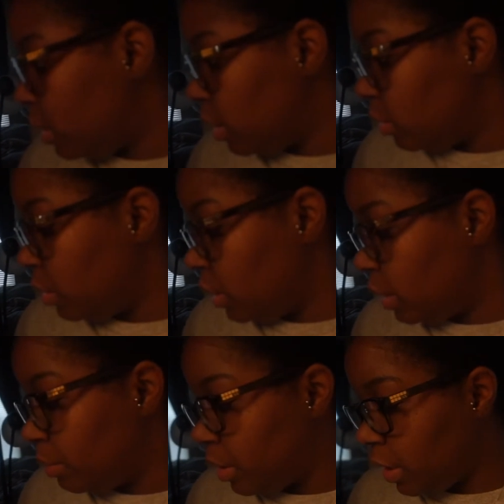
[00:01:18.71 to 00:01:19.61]
gonna go clean
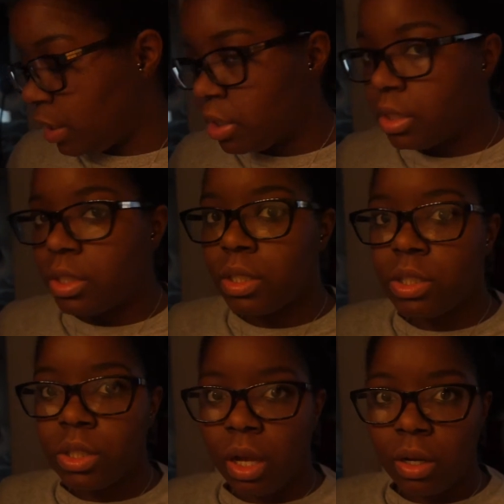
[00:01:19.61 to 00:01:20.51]
up the kitchen because
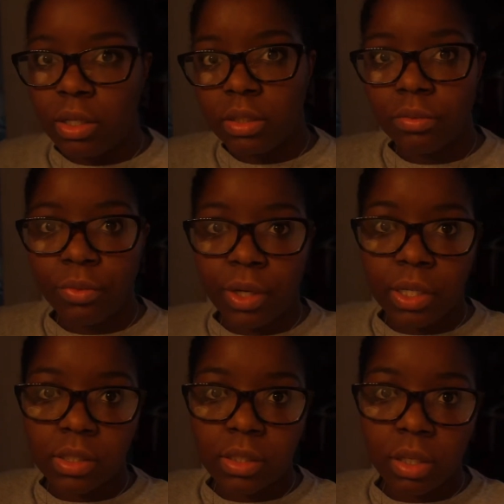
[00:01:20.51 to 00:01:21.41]
Sean and his
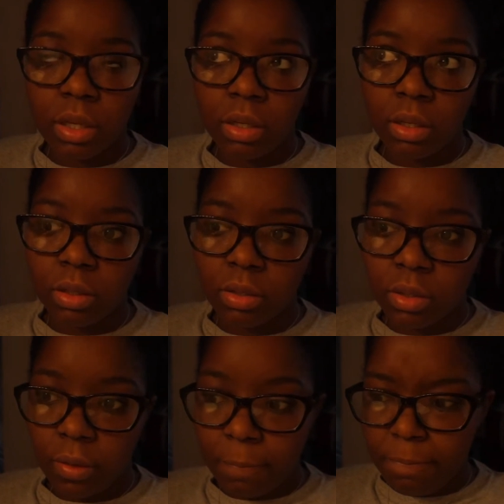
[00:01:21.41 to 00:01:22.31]
friends cooked
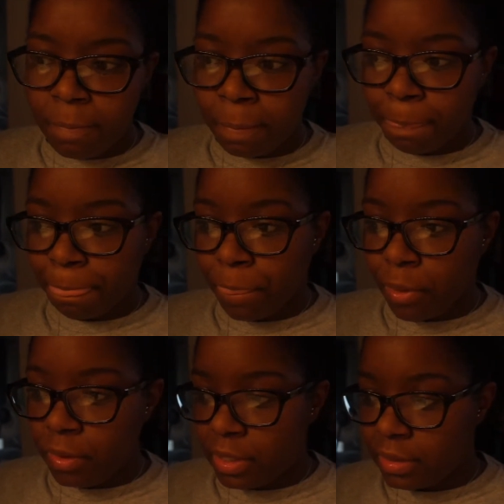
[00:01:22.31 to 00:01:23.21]

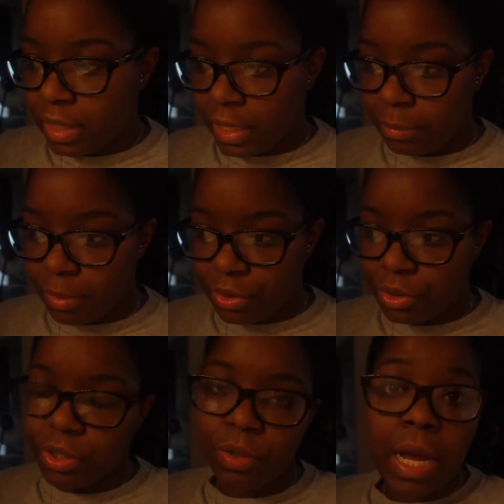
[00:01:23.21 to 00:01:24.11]
last night. But
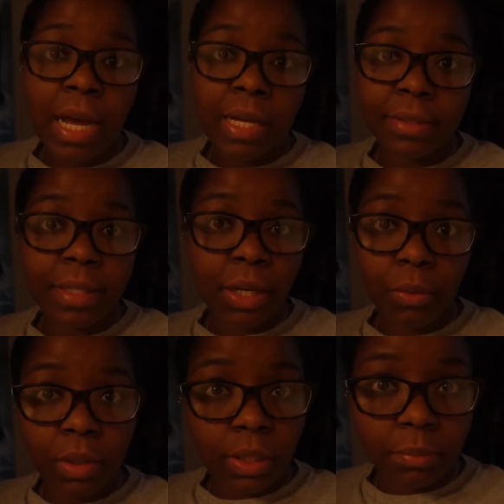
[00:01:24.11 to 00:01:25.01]
you know guys, they don't
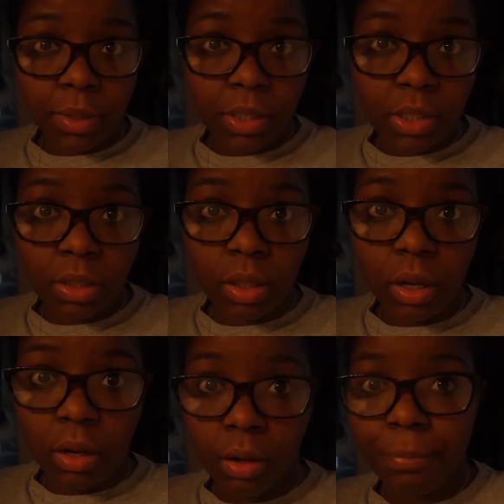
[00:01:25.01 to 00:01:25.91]
clean up the kitchen at
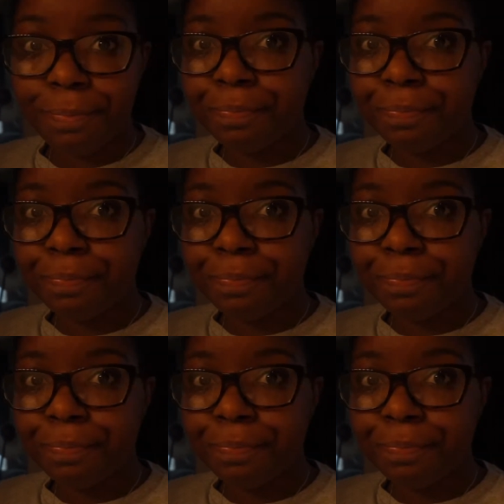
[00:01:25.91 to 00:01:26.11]
all.